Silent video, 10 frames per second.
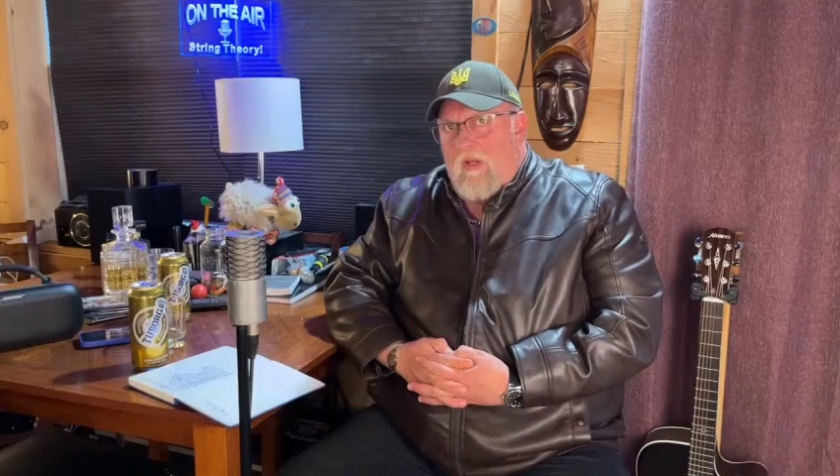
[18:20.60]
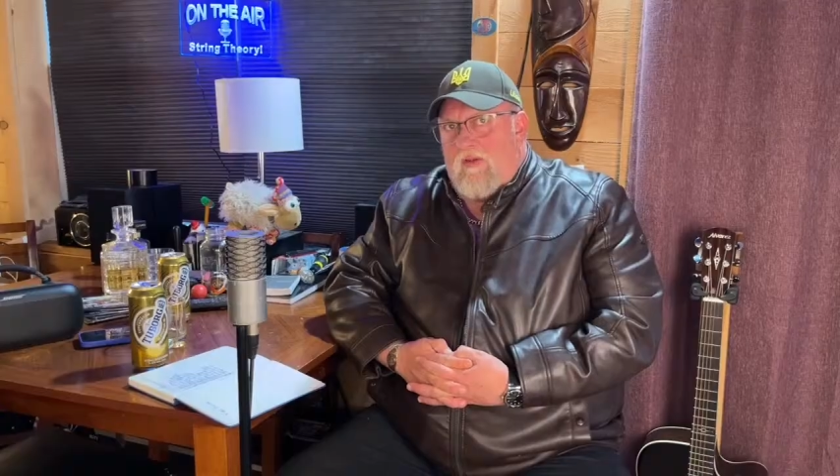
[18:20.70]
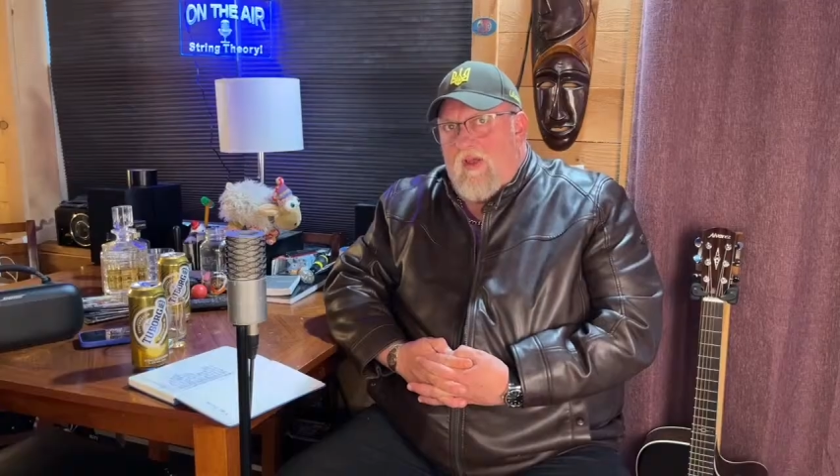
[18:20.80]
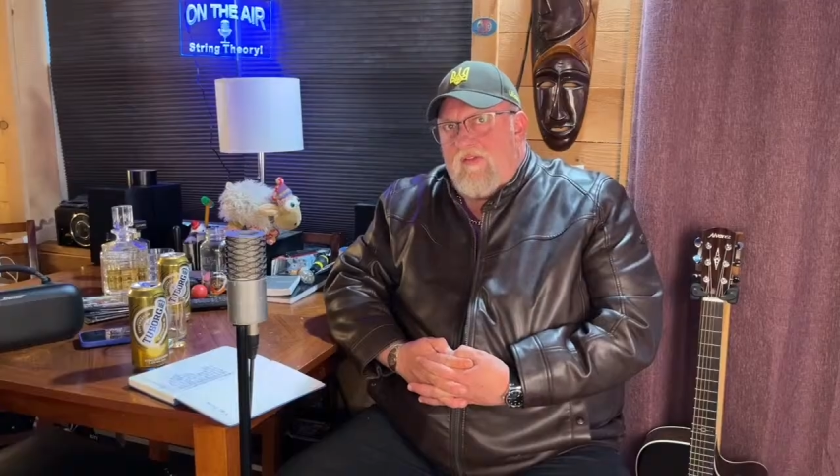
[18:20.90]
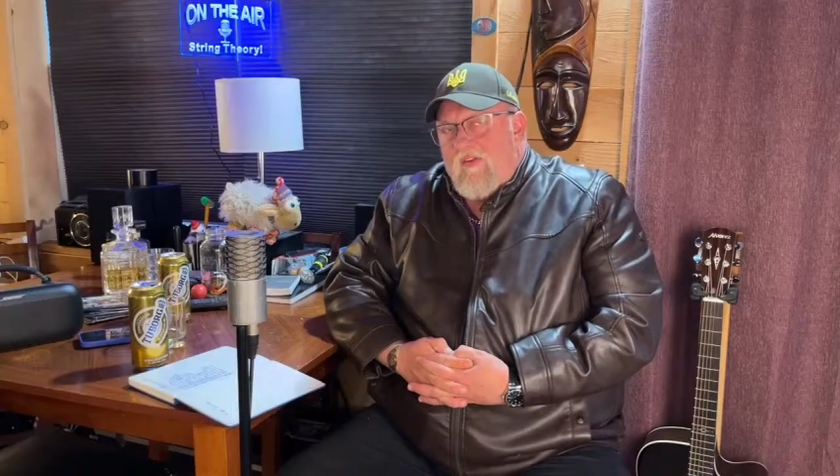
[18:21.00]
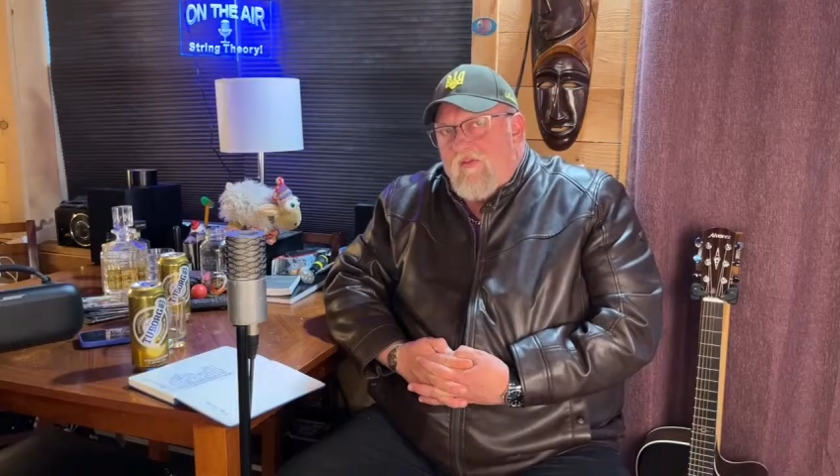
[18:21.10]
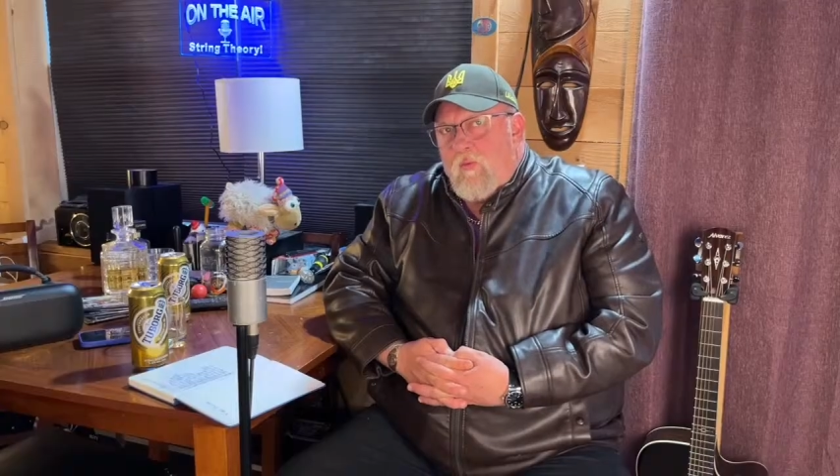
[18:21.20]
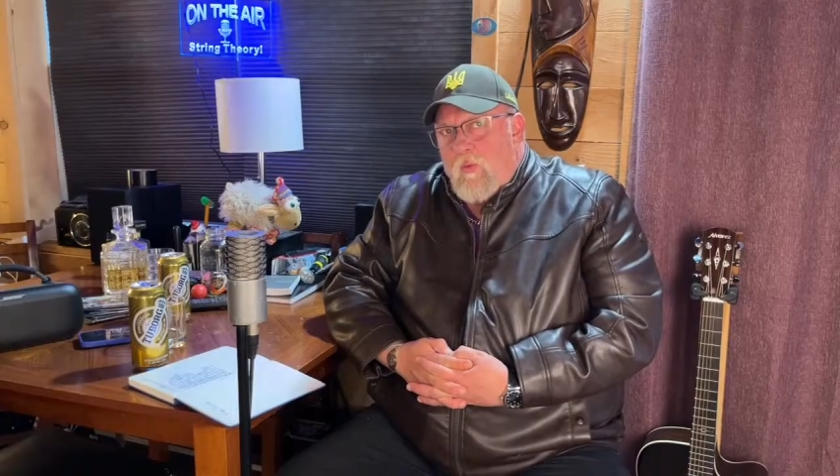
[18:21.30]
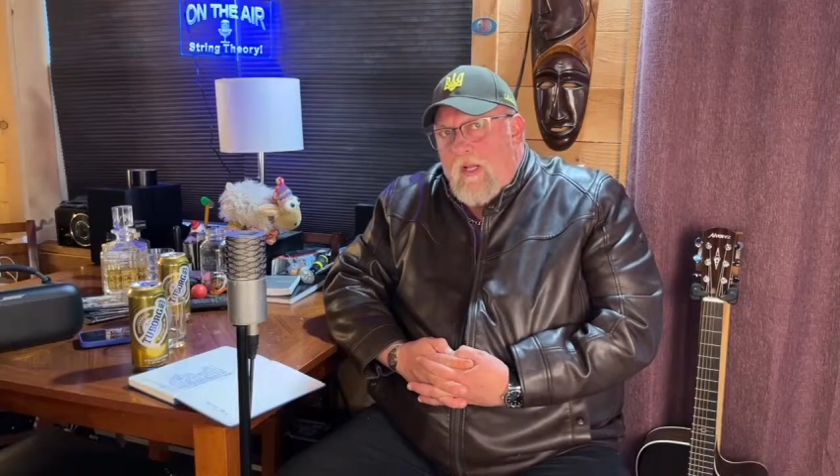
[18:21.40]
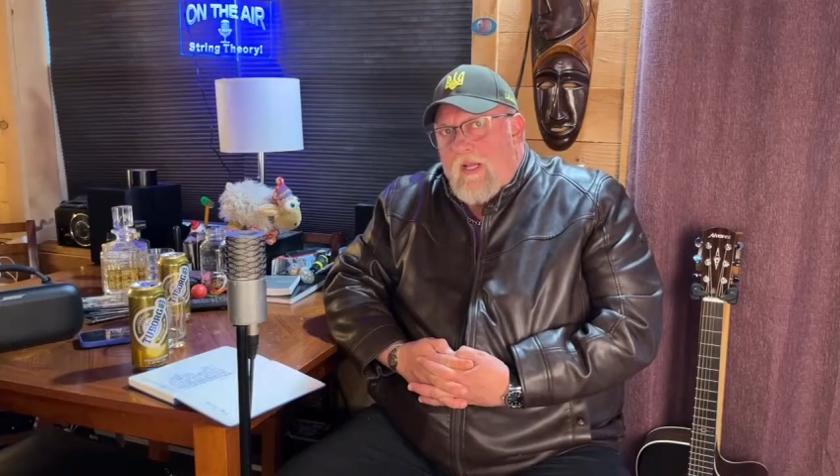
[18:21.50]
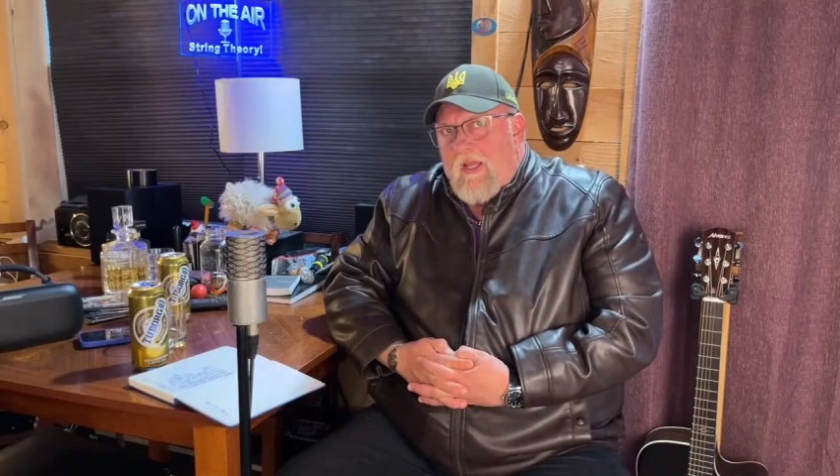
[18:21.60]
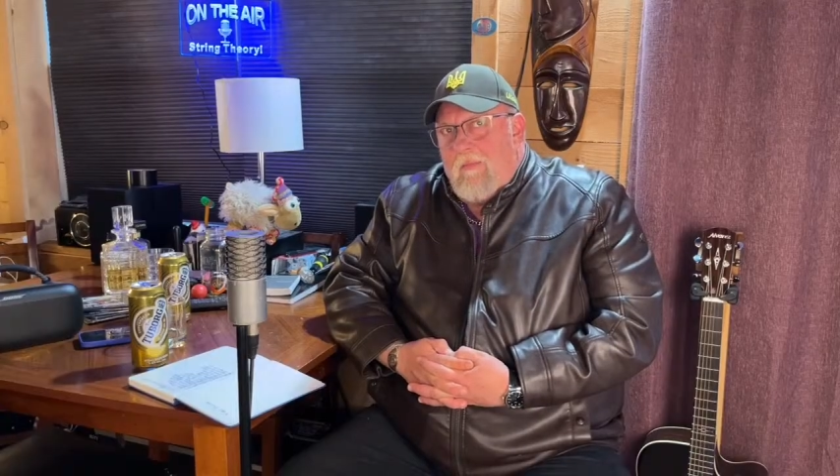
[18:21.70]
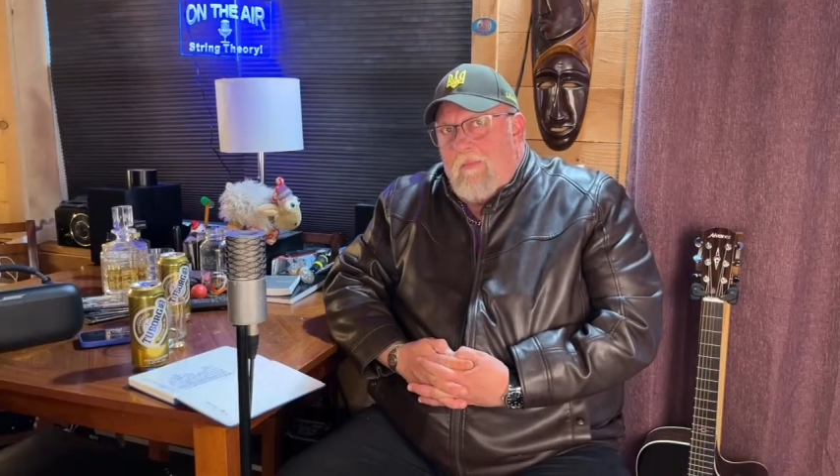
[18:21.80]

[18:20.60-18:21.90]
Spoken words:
tusk is really a